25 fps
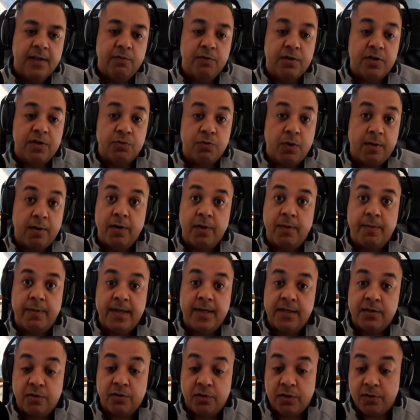which is what I'm going to
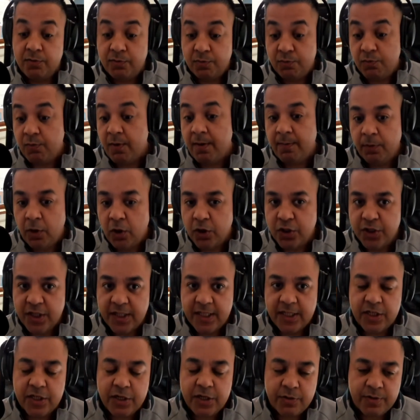be, it's, it's I'm
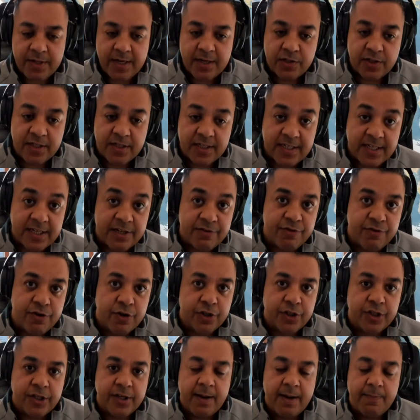launching this new series. So this is the
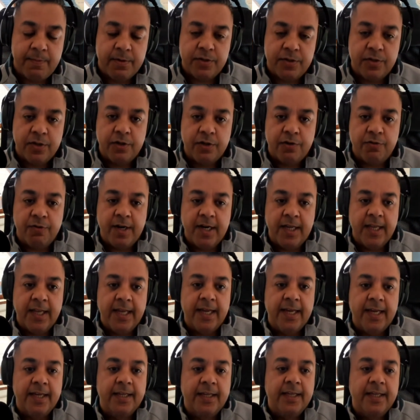introduction episode, really.